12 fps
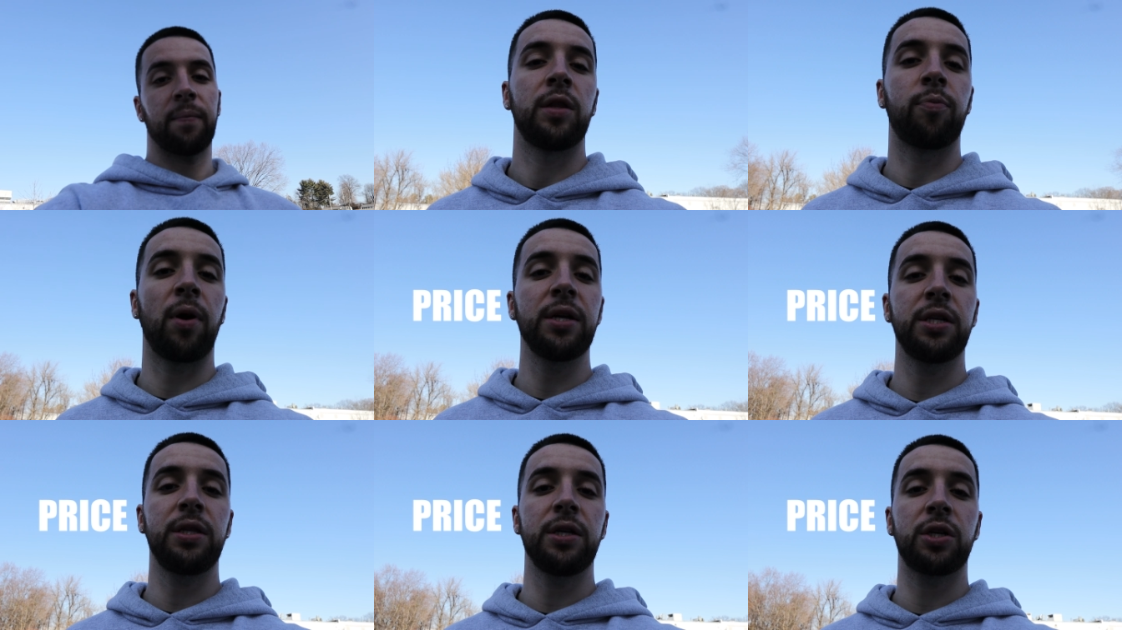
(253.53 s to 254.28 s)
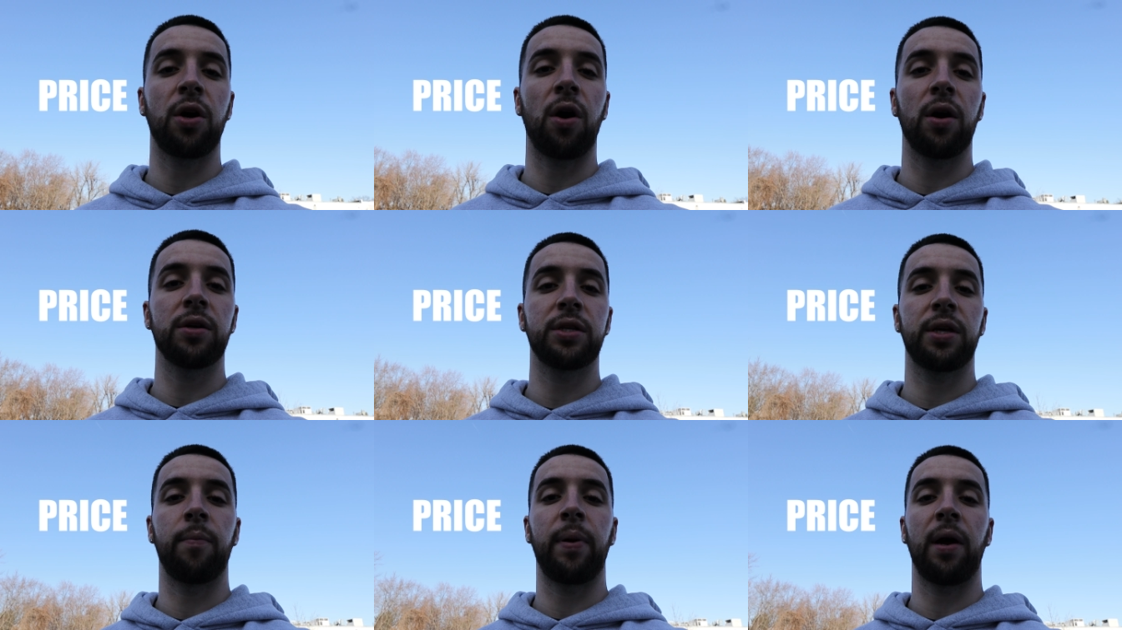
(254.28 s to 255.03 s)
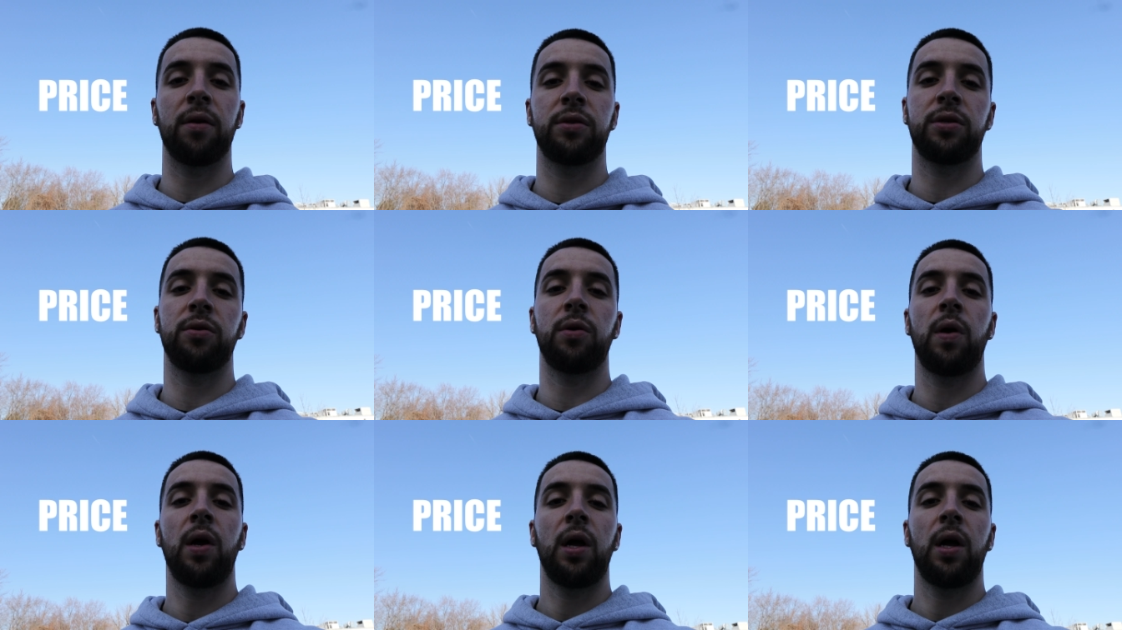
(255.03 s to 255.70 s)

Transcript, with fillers: The price of these cars compared to